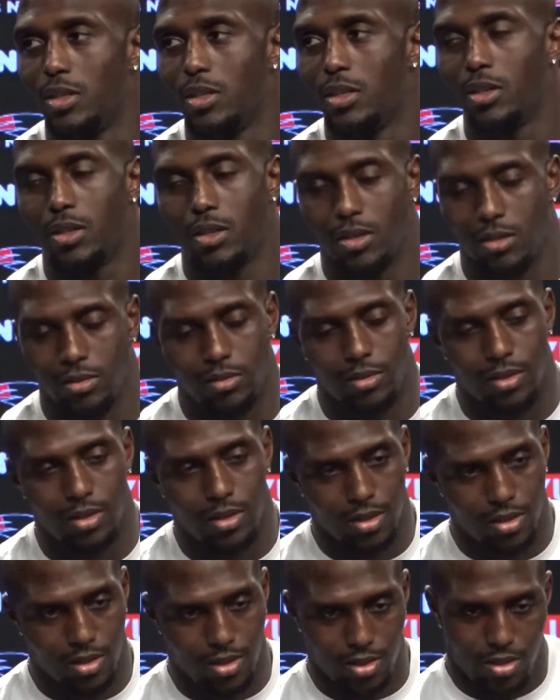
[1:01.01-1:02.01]
You know,
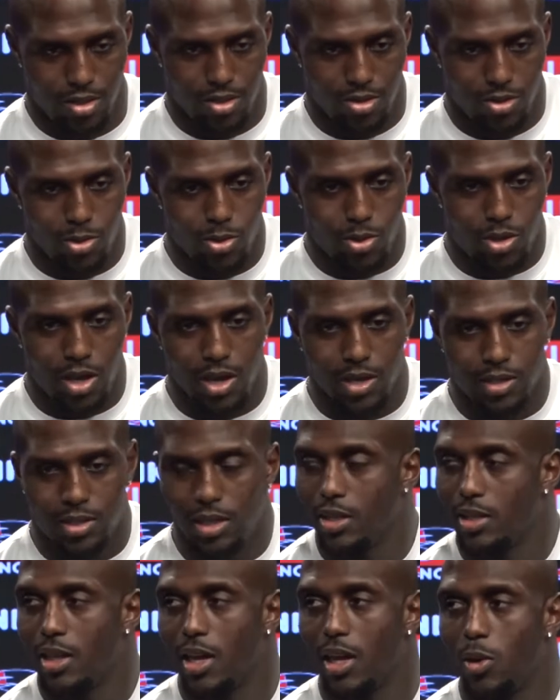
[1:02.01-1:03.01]
you can't
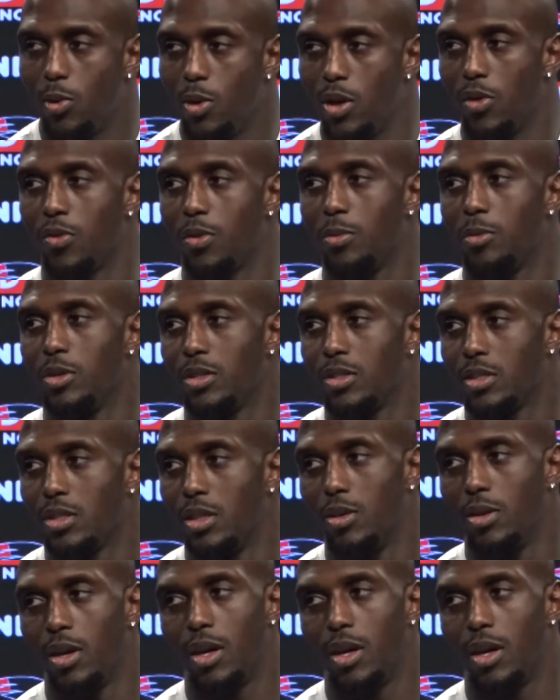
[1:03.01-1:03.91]
take that away from us. So